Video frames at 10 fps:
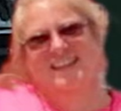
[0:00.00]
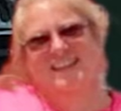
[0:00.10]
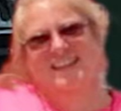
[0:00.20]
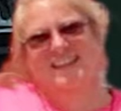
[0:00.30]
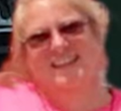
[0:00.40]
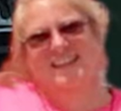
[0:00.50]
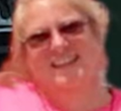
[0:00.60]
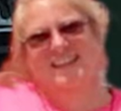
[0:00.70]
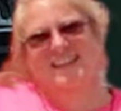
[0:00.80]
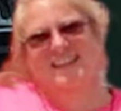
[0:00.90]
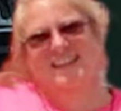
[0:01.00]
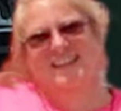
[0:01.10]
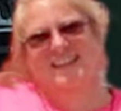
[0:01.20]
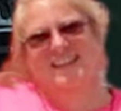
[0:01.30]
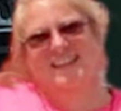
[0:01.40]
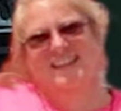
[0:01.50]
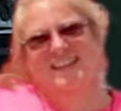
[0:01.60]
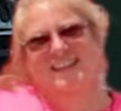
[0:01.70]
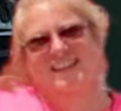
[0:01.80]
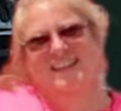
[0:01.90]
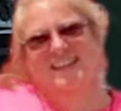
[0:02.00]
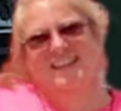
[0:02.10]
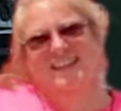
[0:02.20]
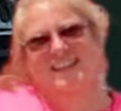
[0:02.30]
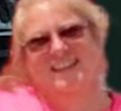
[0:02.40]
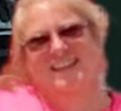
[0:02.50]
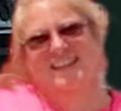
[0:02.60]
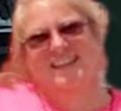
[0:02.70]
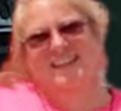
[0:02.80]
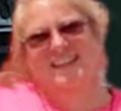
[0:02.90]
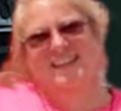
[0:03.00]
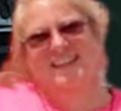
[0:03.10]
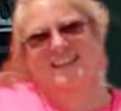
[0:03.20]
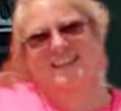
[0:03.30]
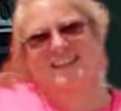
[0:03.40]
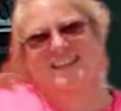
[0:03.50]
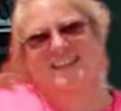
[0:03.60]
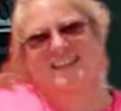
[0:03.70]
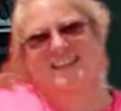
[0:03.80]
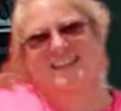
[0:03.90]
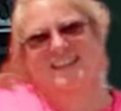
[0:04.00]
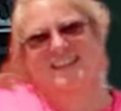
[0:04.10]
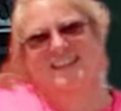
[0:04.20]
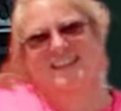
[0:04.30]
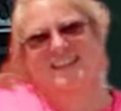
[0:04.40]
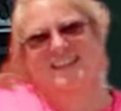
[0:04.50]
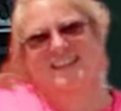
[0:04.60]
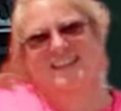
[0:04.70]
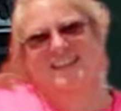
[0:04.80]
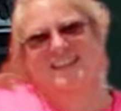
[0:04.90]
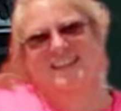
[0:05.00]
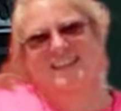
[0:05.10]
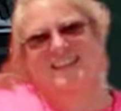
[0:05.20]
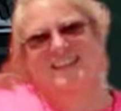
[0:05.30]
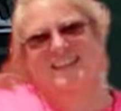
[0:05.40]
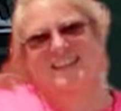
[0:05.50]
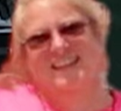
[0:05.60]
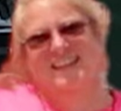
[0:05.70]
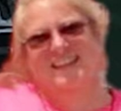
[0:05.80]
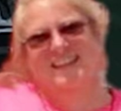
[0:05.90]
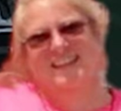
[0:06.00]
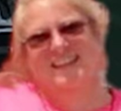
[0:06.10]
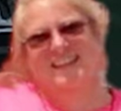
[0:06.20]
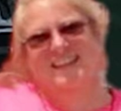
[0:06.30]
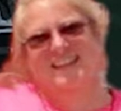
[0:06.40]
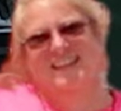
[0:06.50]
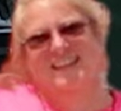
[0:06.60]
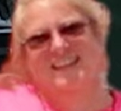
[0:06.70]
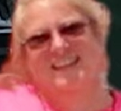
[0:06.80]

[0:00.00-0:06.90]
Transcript: (silent)